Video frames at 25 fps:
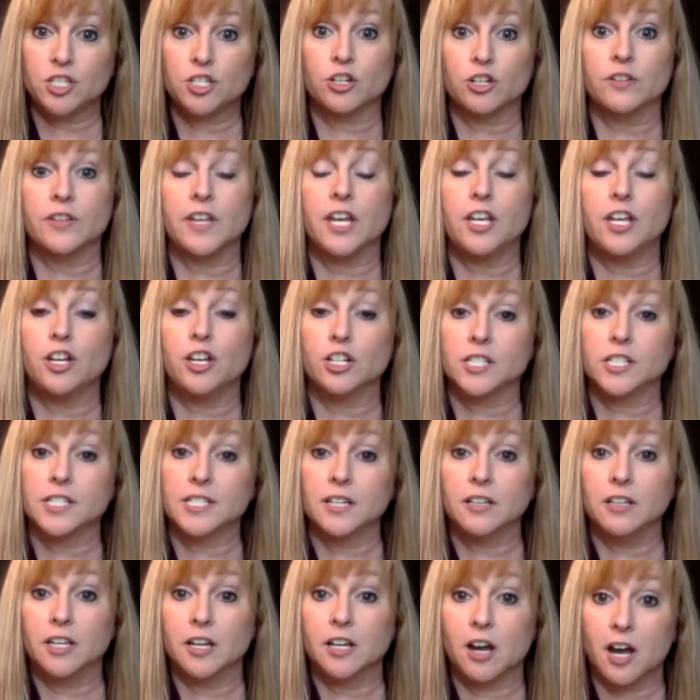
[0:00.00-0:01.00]
But
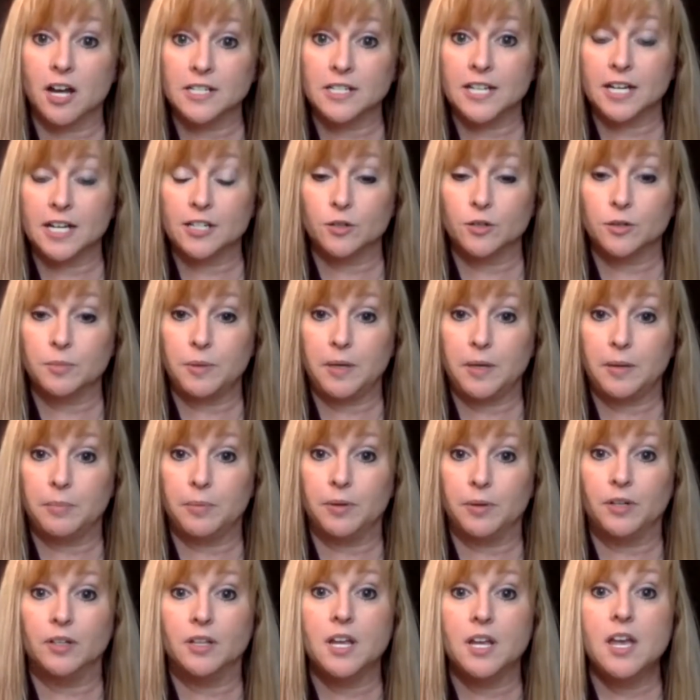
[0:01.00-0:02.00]
really, it's that thank you
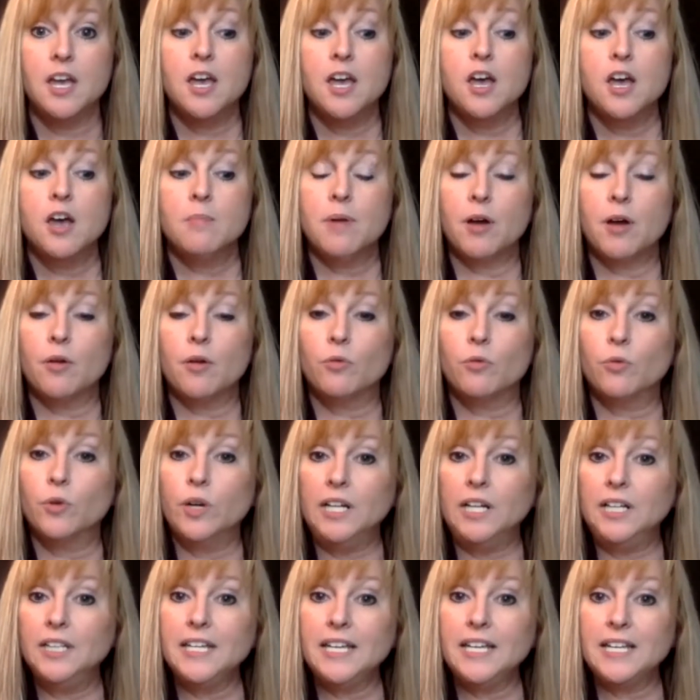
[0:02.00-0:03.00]
page that
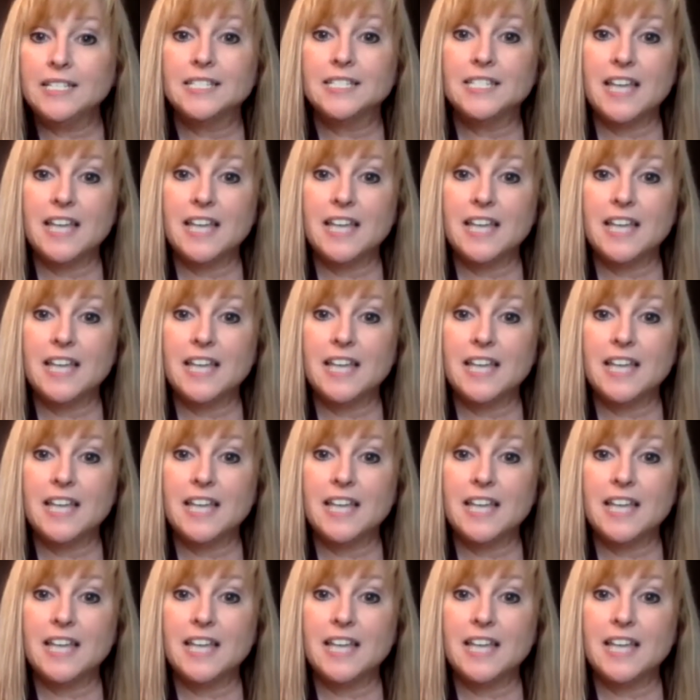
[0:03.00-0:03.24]
is